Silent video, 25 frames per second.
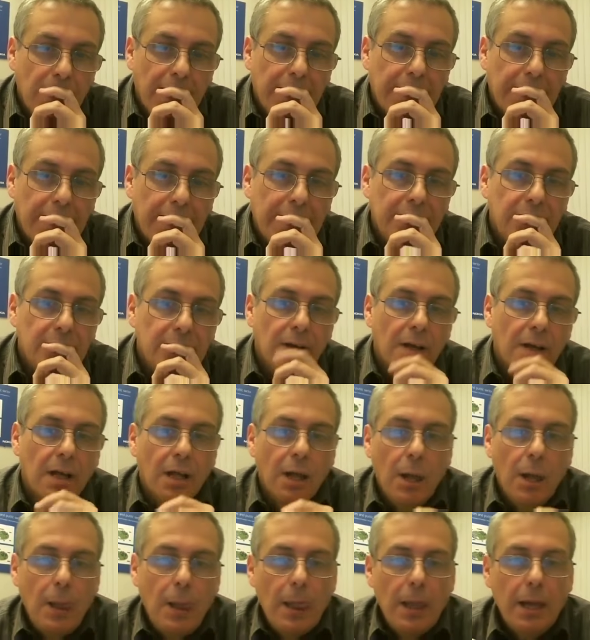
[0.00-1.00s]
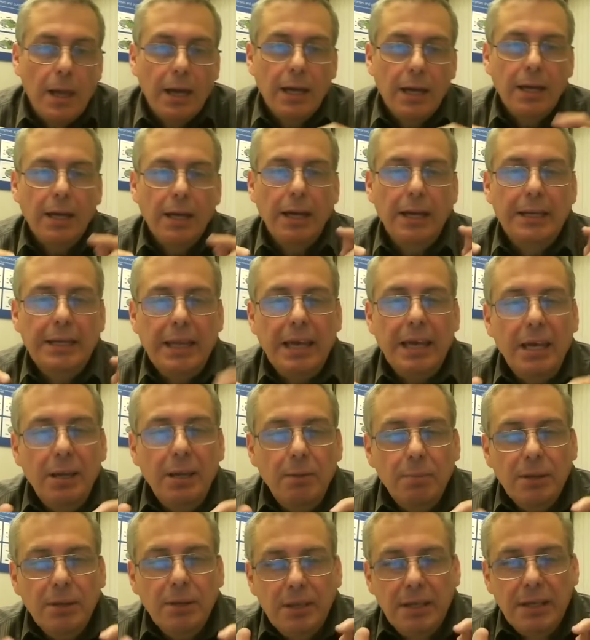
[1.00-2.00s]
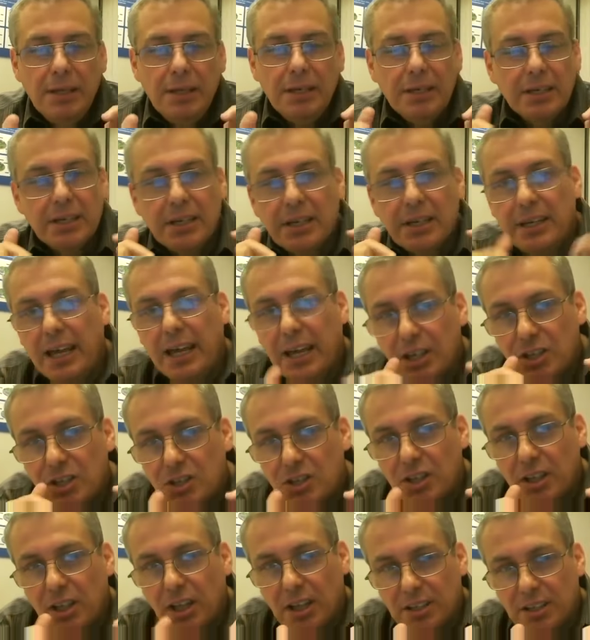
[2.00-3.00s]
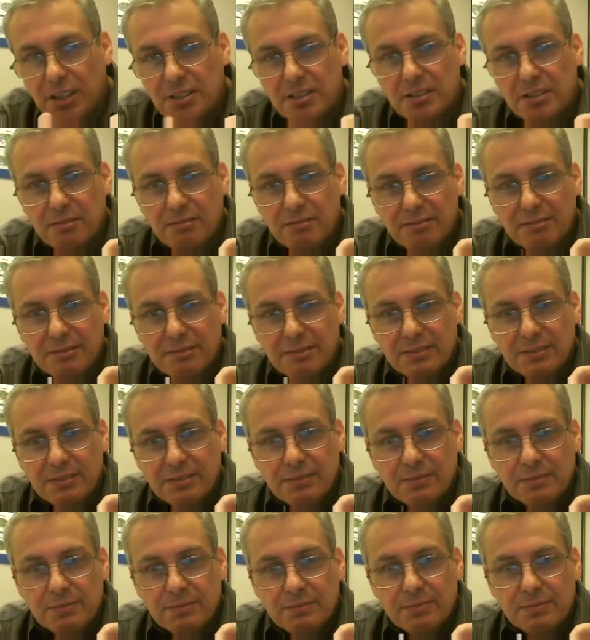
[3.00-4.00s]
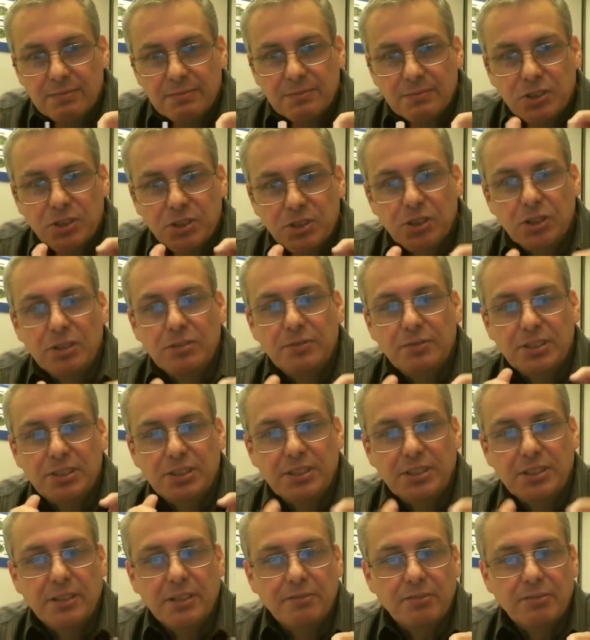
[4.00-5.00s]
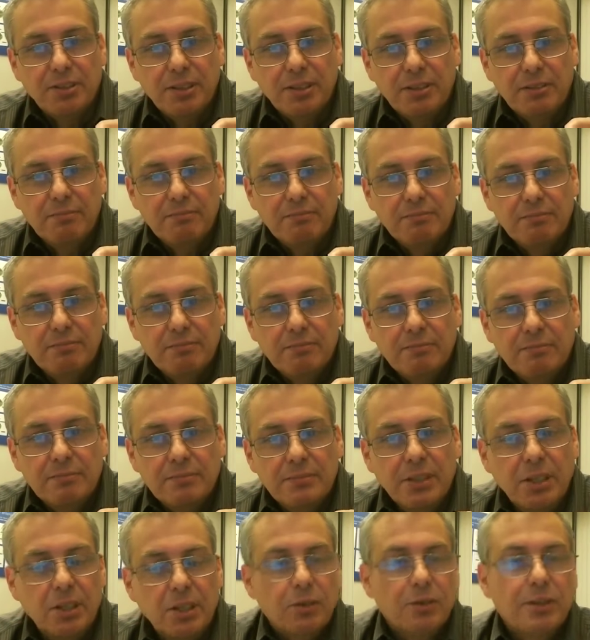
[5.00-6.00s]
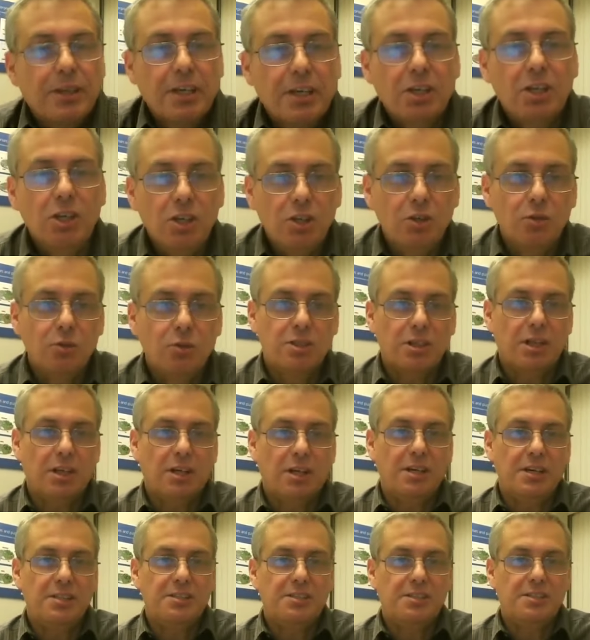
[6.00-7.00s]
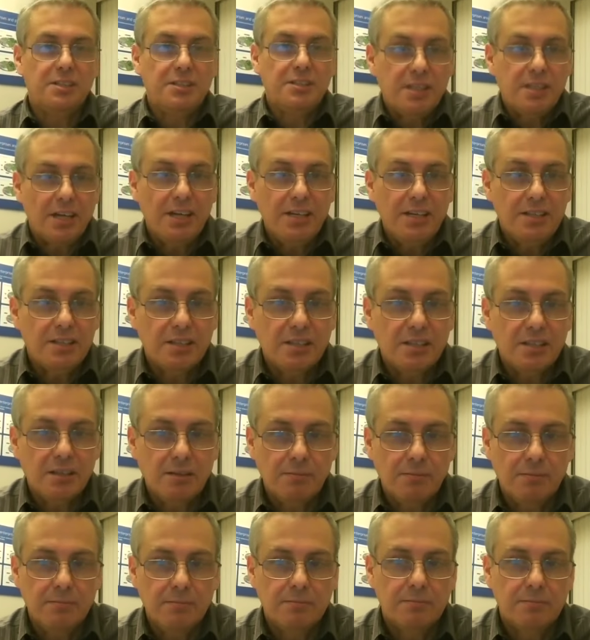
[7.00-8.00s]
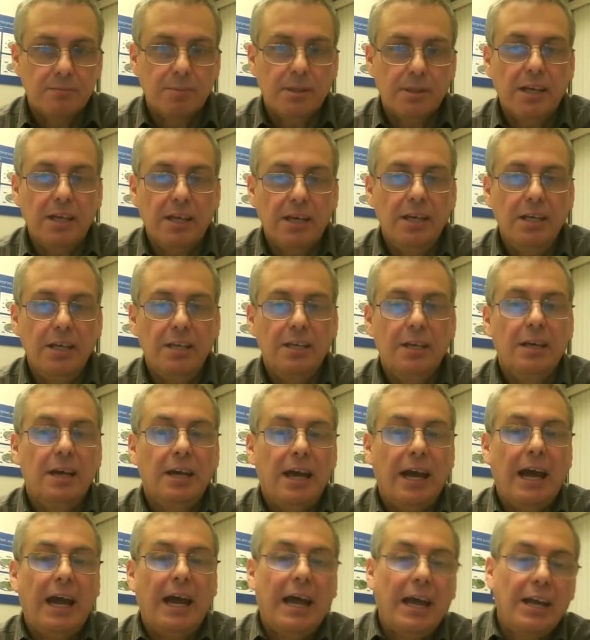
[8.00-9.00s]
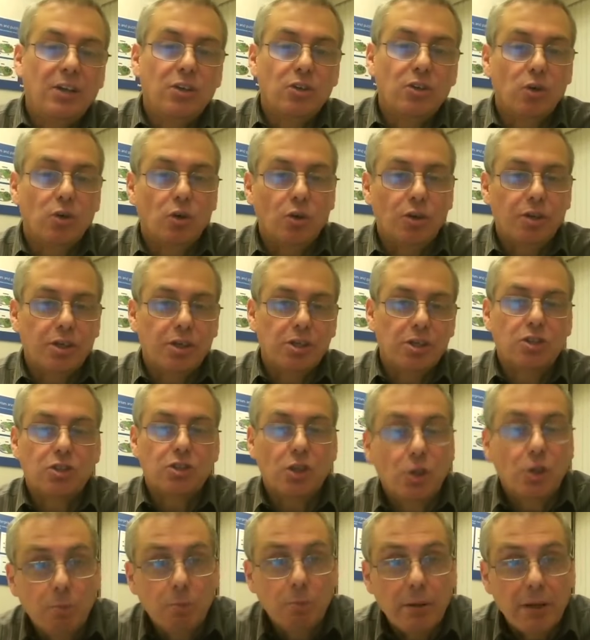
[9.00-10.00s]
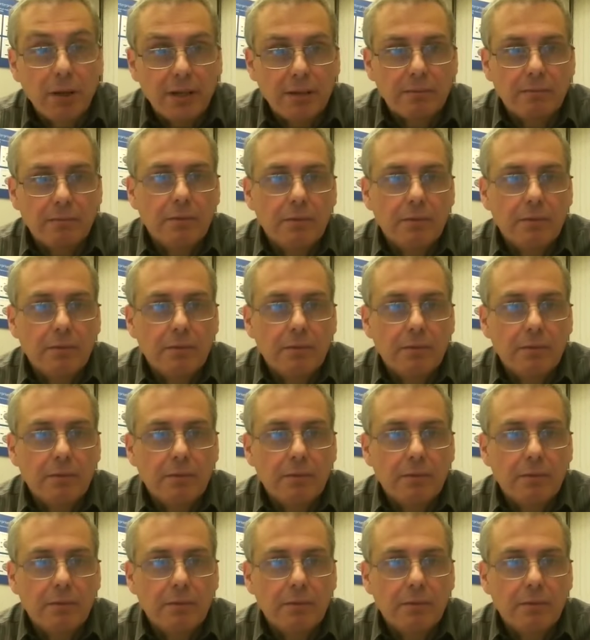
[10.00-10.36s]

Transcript: And enabling connectionless service delivery, that can utilize the data plane and or the control plane.